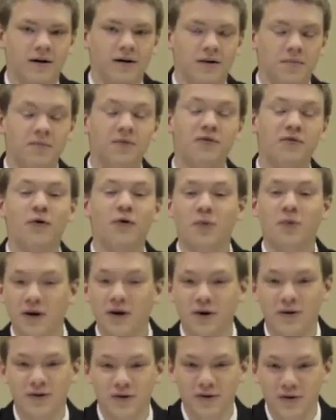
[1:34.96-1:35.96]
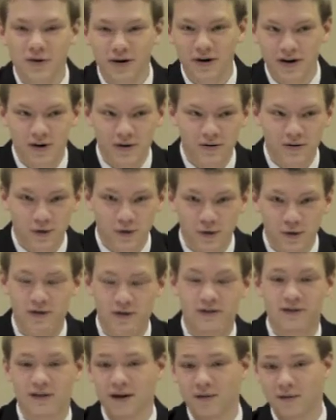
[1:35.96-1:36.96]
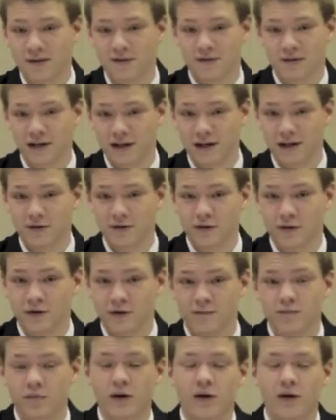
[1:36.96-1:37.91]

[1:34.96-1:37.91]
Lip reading: Before we go into our interview with the State Master Councilor,